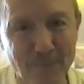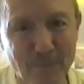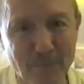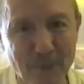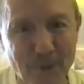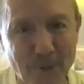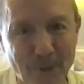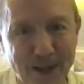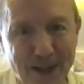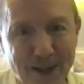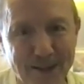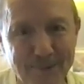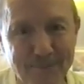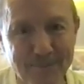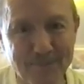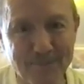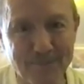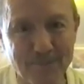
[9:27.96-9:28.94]
Be well.
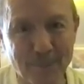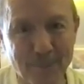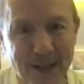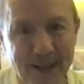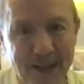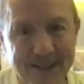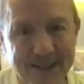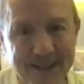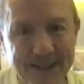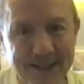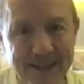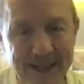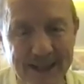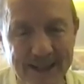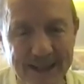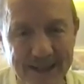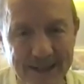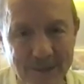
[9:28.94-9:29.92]
Bonding
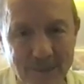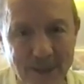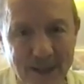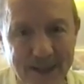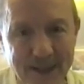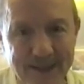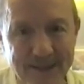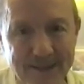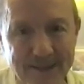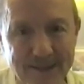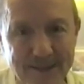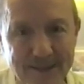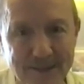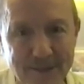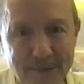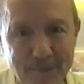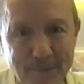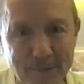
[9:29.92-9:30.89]
and
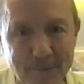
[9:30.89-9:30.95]
independence.